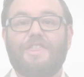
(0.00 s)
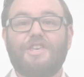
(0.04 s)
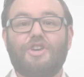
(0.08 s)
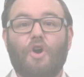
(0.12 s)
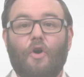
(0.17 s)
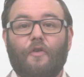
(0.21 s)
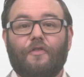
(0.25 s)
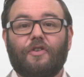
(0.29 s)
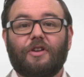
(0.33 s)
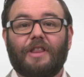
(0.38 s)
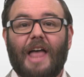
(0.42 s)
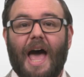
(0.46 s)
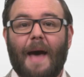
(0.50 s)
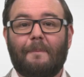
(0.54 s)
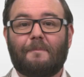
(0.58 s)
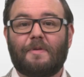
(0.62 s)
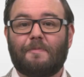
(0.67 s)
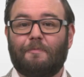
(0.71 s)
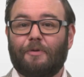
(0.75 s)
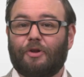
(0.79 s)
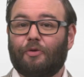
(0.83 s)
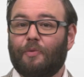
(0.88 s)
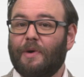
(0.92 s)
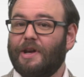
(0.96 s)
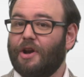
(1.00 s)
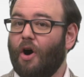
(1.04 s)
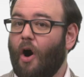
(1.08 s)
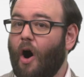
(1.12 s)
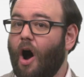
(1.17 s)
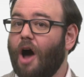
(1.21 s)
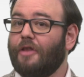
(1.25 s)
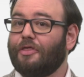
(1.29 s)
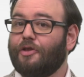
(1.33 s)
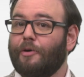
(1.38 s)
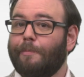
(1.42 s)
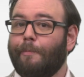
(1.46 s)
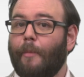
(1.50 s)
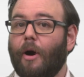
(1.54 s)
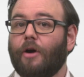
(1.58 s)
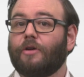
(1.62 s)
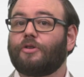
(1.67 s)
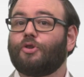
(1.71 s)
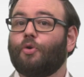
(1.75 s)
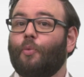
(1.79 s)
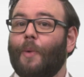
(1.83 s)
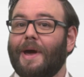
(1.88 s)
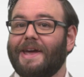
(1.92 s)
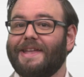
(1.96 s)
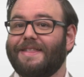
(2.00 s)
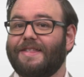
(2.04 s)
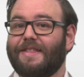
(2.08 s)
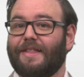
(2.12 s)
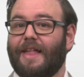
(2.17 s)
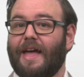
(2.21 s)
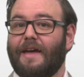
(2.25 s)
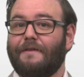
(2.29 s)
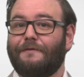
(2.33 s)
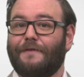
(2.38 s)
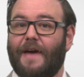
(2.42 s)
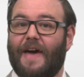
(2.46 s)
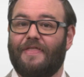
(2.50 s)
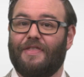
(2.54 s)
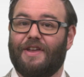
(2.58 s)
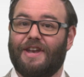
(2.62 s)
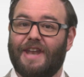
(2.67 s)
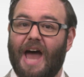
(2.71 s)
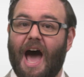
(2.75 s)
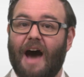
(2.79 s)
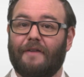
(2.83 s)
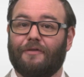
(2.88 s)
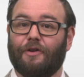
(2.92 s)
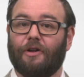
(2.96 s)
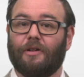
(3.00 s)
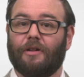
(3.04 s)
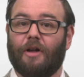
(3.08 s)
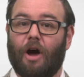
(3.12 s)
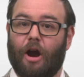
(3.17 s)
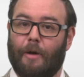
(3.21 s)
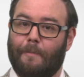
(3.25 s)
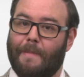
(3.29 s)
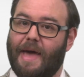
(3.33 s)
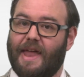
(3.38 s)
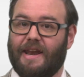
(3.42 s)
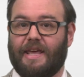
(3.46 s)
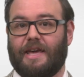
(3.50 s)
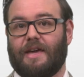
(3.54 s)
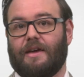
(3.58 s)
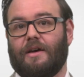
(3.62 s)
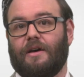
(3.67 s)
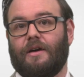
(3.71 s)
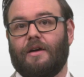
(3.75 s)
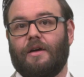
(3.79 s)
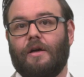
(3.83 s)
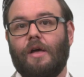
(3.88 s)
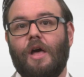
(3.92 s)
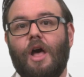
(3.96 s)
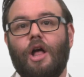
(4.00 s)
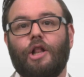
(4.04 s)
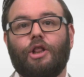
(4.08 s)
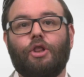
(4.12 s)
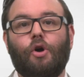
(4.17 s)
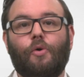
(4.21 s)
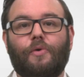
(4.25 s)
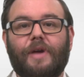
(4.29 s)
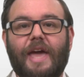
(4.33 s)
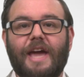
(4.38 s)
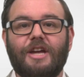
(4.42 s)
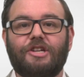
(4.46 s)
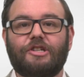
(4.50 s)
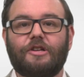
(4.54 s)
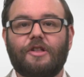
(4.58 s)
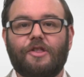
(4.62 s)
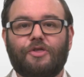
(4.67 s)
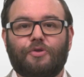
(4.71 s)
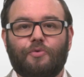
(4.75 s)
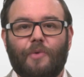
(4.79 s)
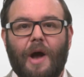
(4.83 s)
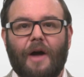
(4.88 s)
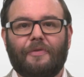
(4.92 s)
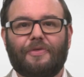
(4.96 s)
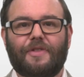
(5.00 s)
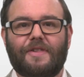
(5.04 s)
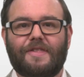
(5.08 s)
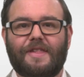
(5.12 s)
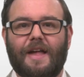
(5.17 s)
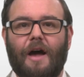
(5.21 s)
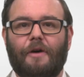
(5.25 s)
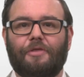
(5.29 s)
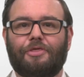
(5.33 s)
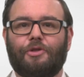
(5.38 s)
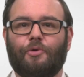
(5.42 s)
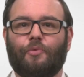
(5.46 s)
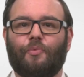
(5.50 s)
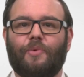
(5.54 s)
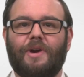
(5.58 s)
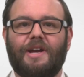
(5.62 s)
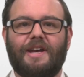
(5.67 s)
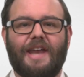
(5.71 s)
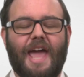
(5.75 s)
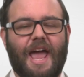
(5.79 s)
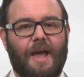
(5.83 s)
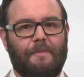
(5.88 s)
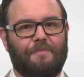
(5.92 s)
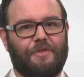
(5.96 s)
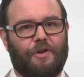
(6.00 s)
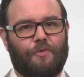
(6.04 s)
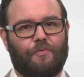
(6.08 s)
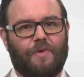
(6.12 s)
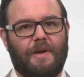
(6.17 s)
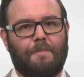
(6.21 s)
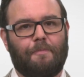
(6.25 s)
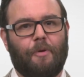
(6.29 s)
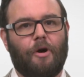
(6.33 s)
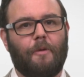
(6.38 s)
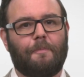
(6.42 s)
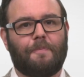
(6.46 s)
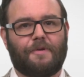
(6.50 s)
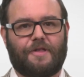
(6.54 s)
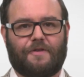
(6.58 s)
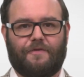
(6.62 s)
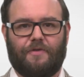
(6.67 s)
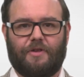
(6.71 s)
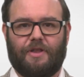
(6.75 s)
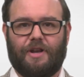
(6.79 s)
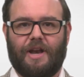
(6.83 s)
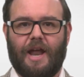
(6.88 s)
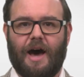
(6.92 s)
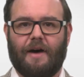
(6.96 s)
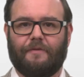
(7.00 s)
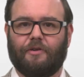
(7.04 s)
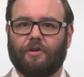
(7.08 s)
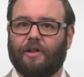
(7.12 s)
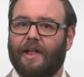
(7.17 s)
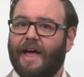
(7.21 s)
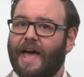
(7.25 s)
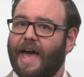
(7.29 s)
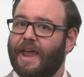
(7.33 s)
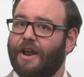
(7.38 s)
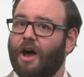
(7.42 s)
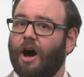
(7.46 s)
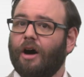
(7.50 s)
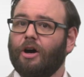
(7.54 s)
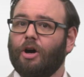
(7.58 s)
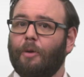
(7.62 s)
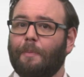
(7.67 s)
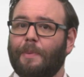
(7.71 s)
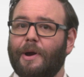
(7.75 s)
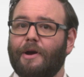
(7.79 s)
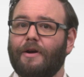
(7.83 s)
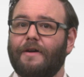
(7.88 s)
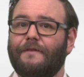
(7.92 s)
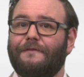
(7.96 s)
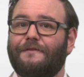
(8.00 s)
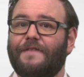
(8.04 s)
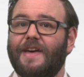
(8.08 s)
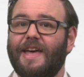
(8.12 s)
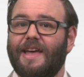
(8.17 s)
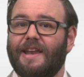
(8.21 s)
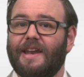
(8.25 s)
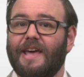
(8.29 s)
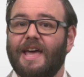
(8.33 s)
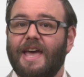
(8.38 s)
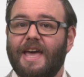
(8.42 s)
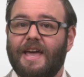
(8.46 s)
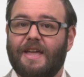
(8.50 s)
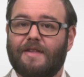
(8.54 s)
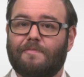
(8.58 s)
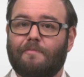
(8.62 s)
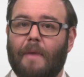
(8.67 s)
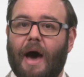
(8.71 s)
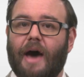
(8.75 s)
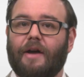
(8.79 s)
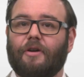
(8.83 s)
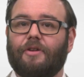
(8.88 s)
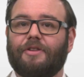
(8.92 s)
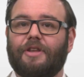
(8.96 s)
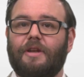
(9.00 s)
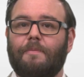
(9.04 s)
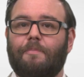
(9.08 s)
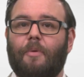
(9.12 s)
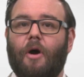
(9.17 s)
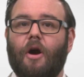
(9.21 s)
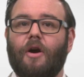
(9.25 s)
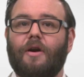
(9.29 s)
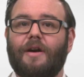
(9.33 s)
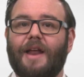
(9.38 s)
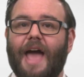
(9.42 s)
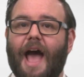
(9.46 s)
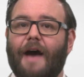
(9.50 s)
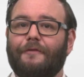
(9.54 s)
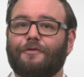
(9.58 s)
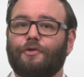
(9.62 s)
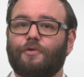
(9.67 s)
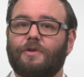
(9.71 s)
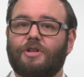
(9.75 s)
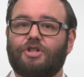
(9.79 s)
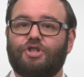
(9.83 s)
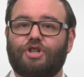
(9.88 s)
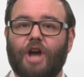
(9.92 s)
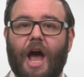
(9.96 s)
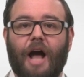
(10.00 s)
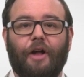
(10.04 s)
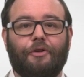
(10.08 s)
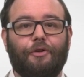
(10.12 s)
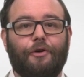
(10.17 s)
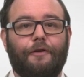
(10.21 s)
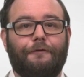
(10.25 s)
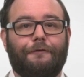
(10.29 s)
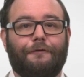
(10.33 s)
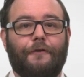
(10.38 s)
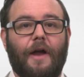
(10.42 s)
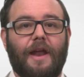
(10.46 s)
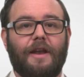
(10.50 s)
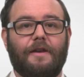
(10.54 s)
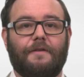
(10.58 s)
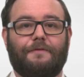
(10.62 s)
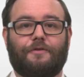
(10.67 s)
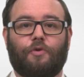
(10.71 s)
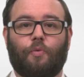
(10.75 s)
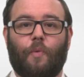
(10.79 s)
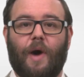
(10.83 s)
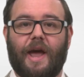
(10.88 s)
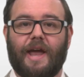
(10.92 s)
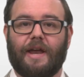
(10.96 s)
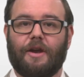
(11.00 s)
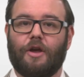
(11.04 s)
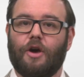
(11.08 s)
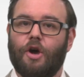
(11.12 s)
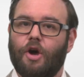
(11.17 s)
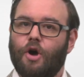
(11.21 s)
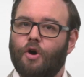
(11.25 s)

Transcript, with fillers: The overlaps between author Mark Twain's life and the novel are many. Locations throughout the South are renamed and repurposed for the novel, and Huckleberry Finn is modeled in part after a childhood friend of Twain,